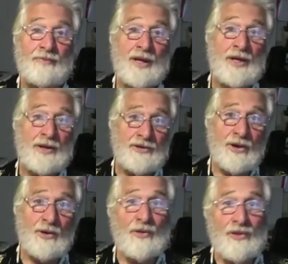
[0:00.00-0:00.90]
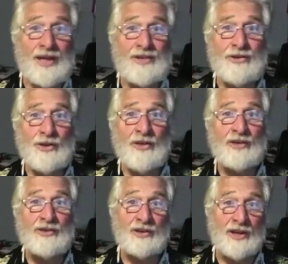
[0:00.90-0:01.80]
So these are the things that are
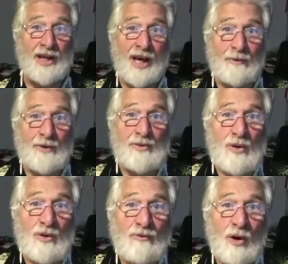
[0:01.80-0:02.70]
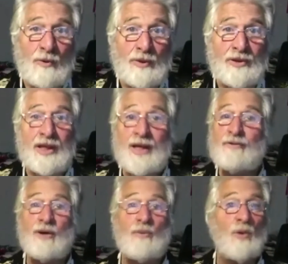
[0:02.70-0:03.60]
going to help us move forward
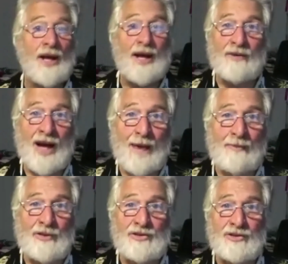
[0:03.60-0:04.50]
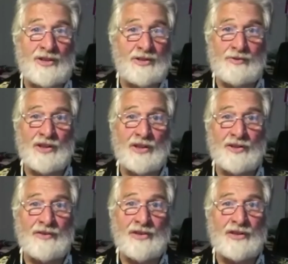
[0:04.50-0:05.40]
from whatever happens as a result of
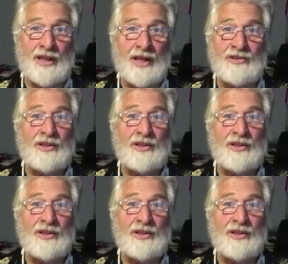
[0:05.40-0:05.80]
this election,